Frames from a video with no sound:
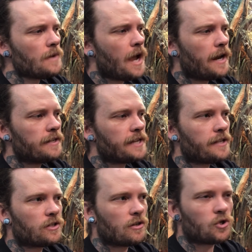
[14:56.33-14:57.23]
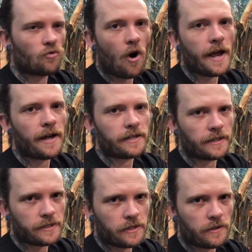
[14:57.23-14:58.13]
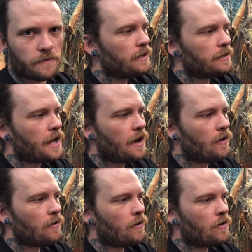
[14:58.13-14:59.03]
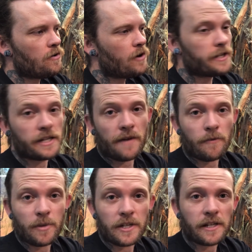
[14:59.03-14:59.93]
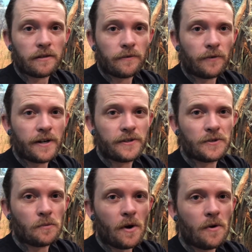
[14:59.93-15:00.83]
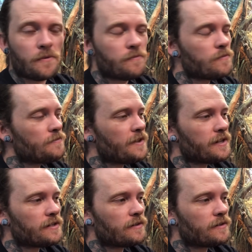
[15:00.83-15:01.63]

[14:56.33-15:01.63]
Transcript: and it tends to dry out your lizards. Now, I did have a particular friend as well that